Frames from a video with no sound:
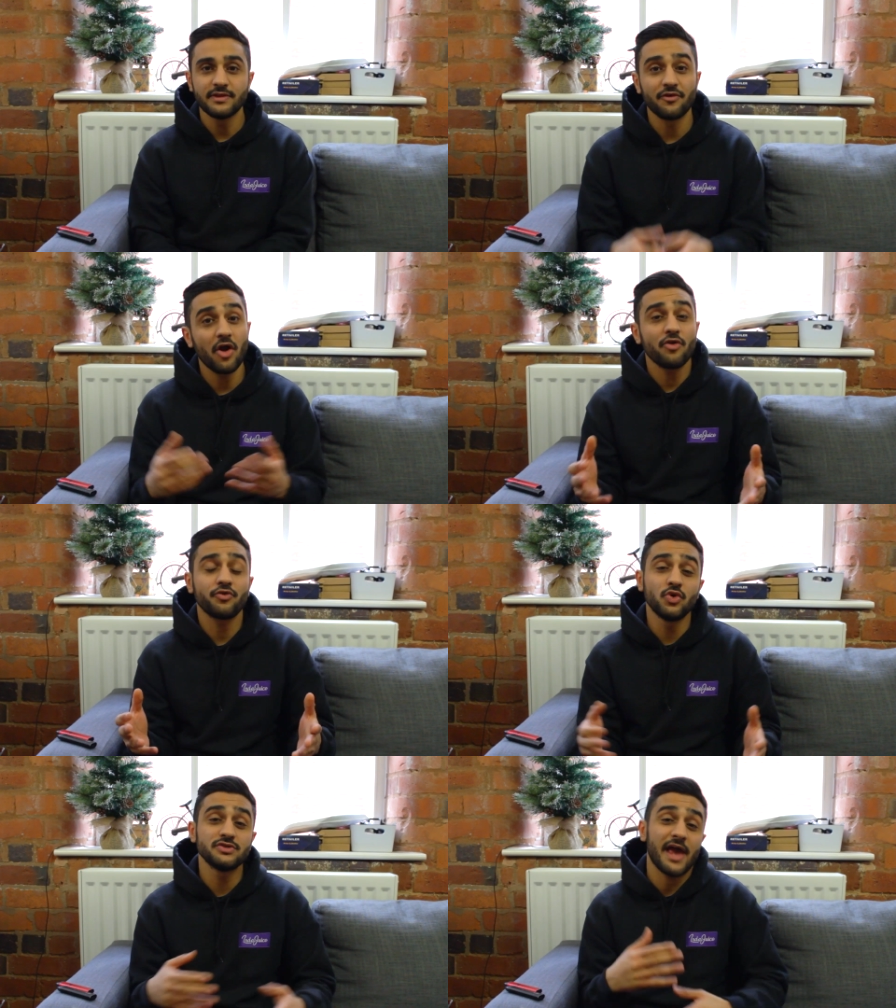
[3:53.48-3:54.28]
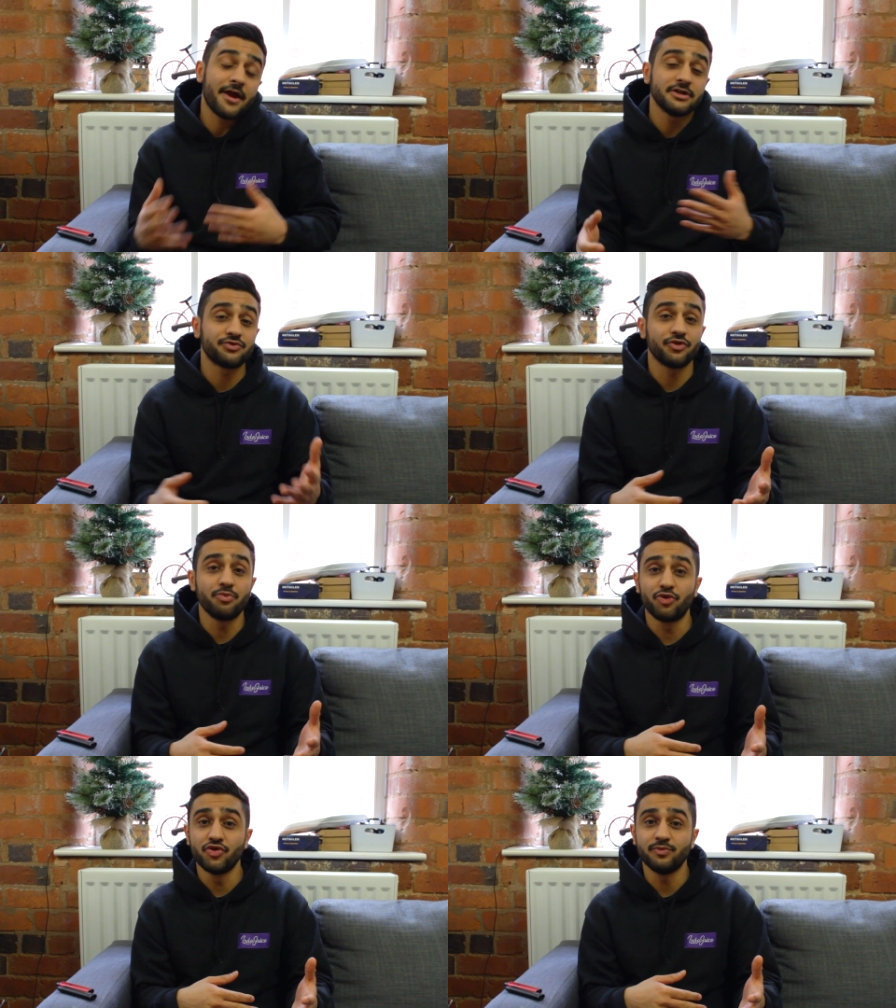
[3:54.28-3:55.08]
There are of course areas for
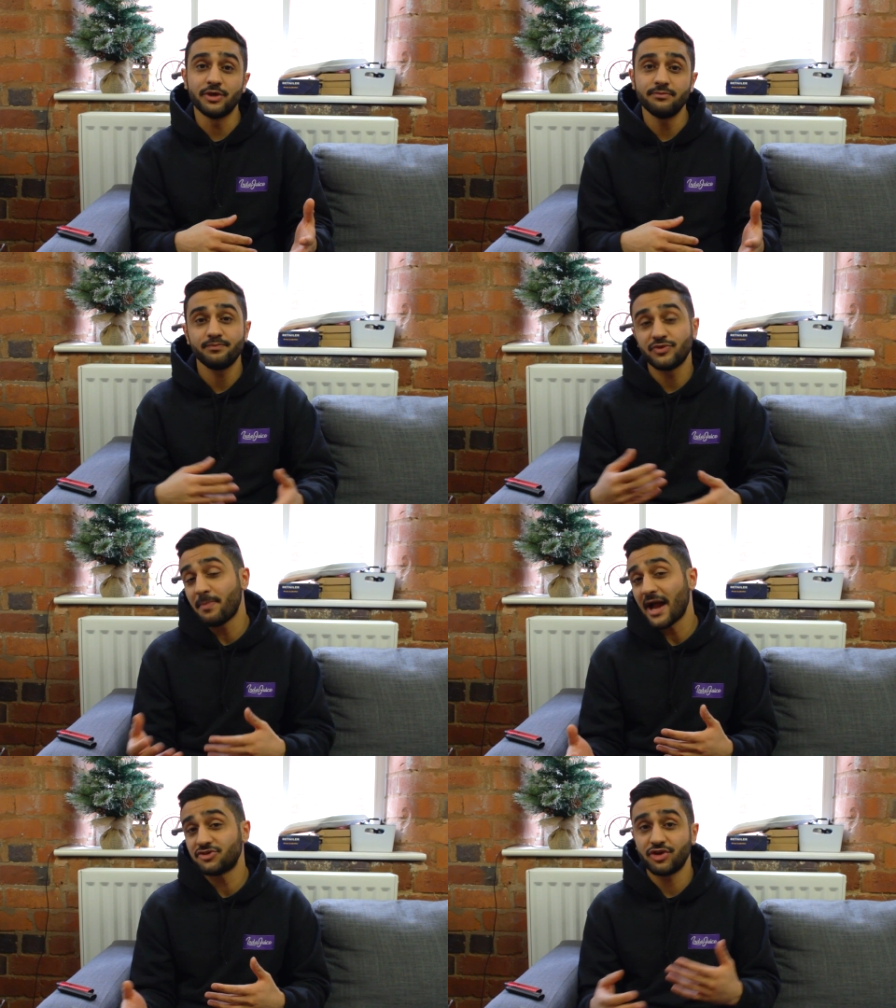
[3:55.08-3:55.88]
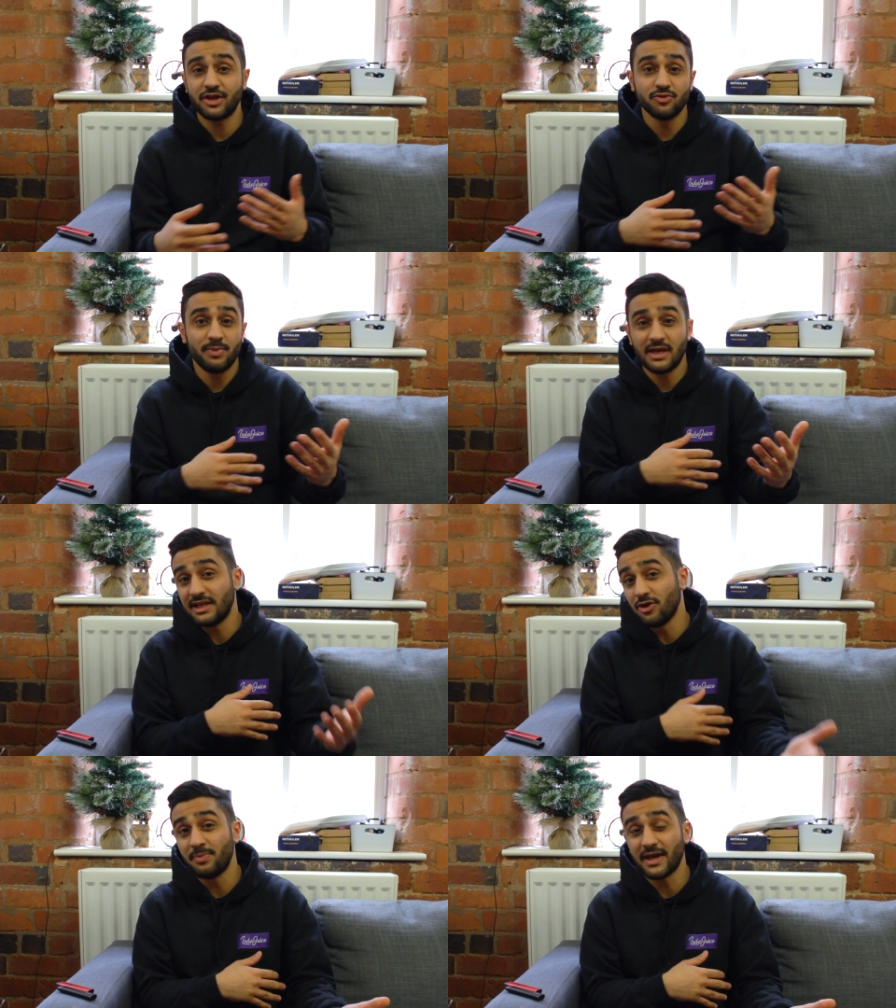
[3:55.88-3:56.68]
improvement. The battery could be a
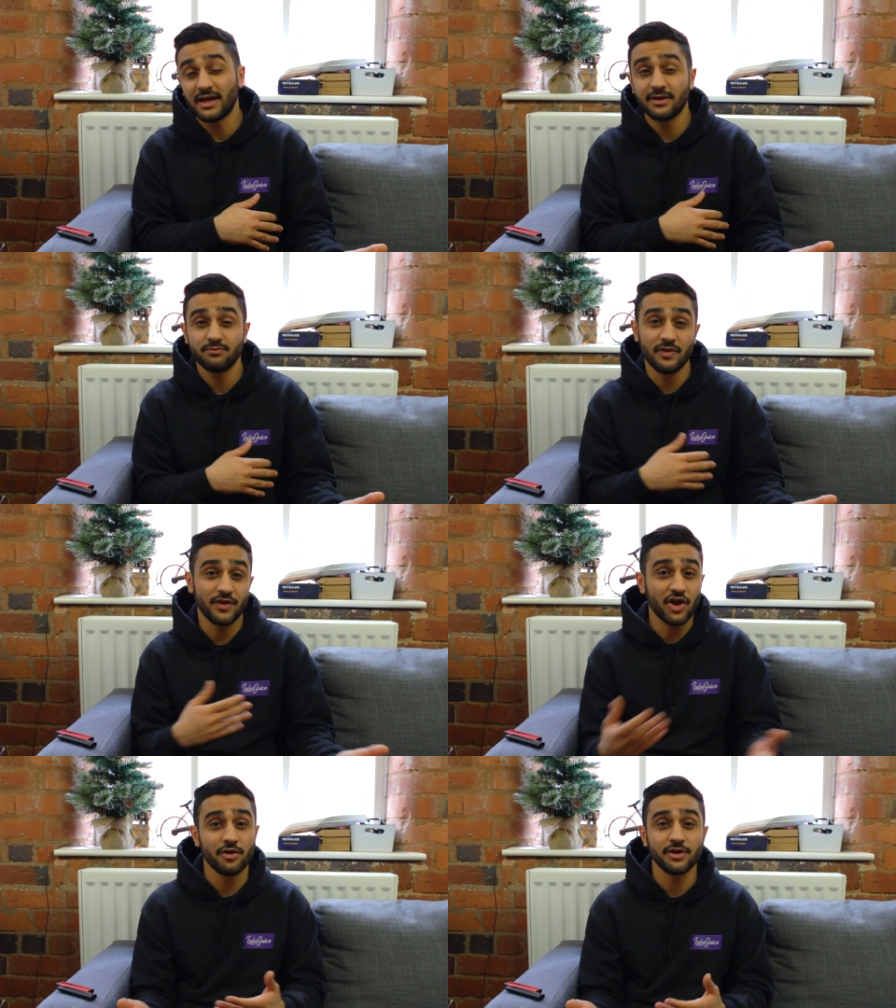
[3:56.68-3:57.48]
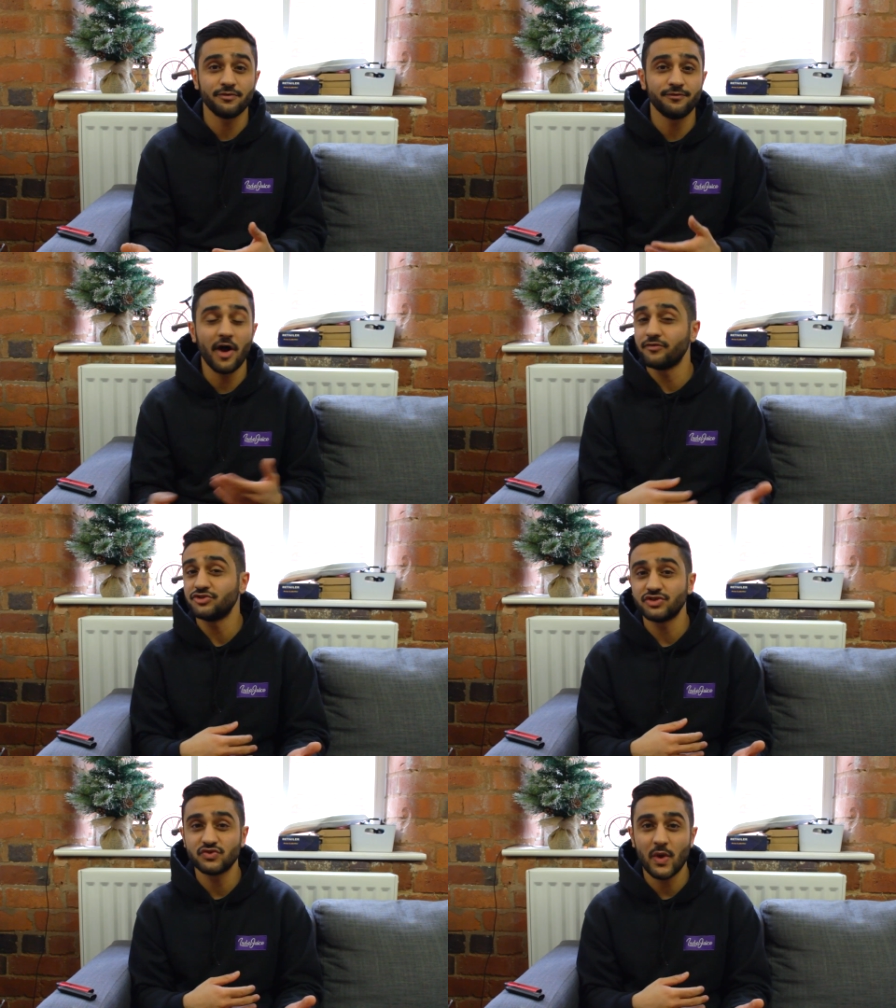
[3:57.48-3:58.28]
little bigger than the current
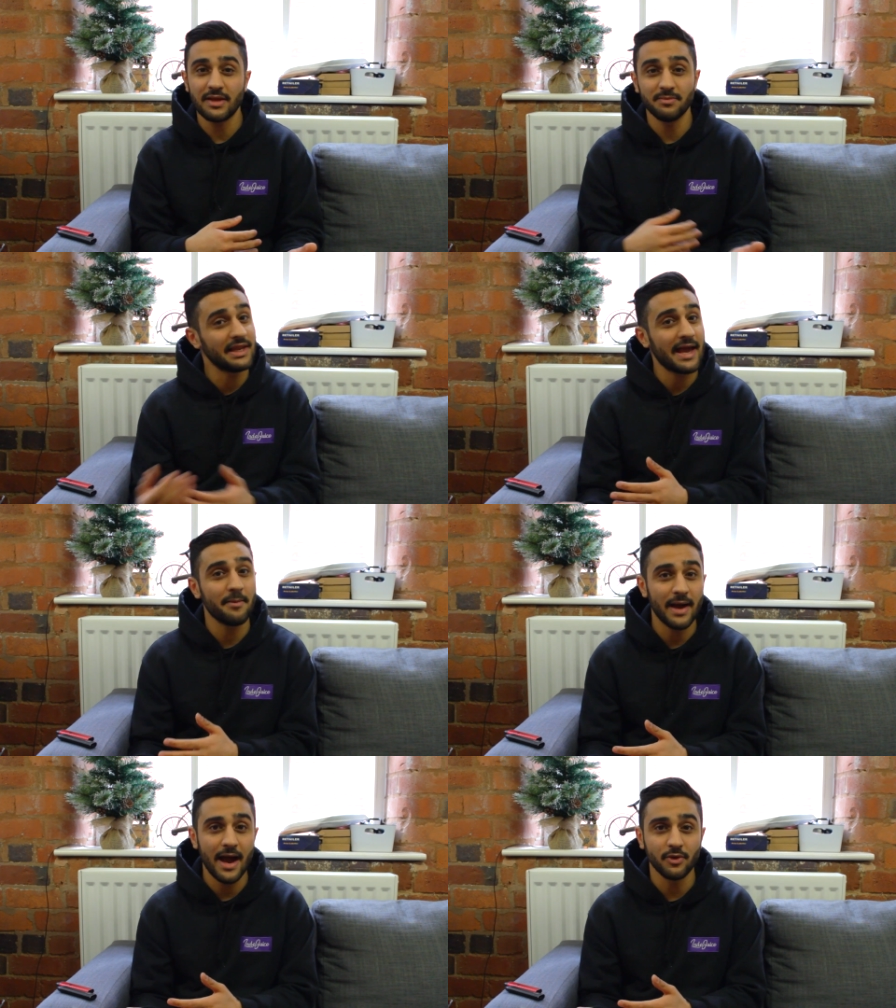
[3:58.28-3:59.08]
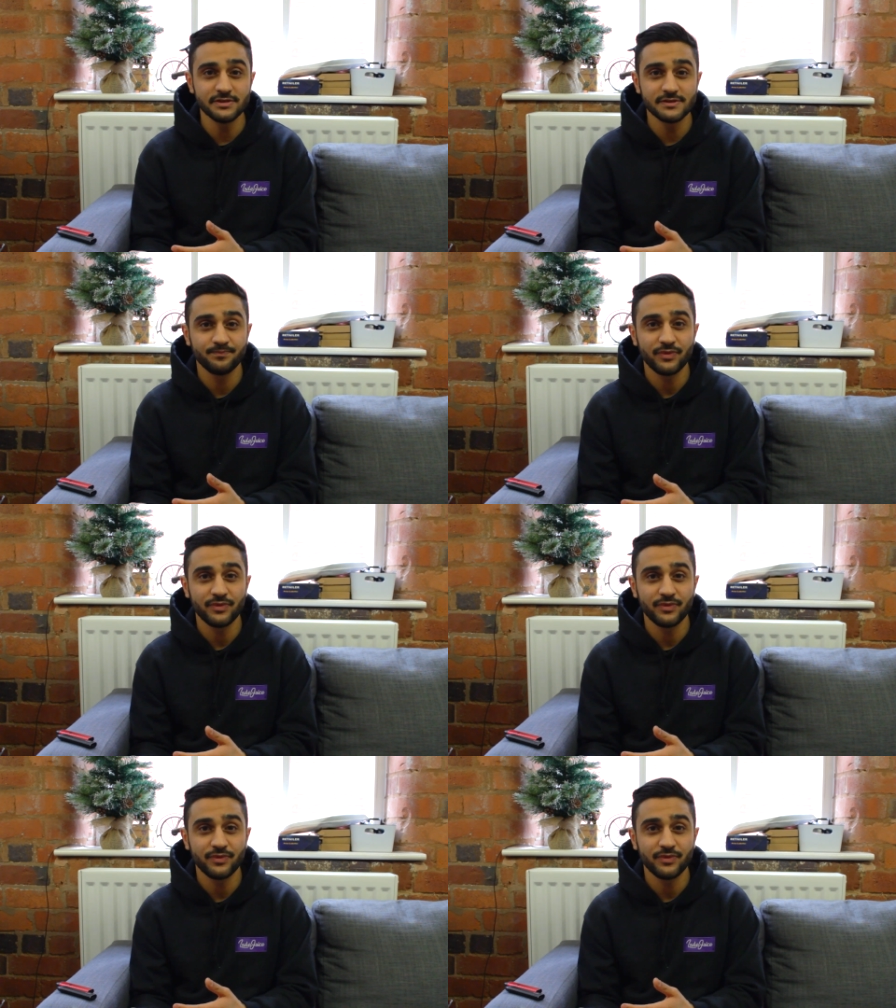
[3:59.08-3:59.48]
520 milliamp hours.